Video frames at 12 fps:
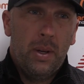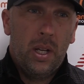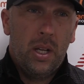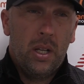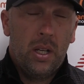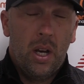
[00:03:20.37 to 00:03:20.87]

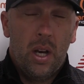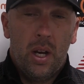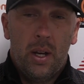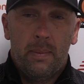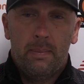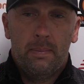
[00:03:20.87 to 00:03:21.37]
He
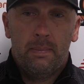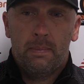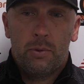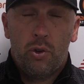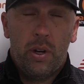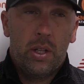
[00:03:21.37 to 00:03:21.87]

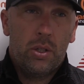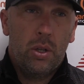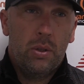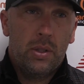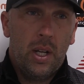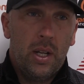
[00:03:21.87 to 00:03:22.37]
trained
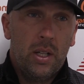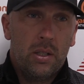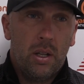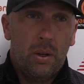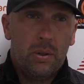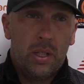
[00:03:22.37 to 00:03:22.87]
Tuesday,
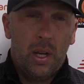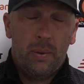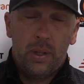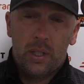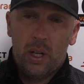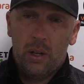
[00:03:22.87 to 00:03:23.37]
so see how
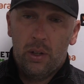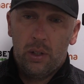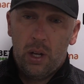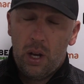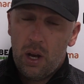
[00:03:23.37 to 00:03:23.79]
he's getting on.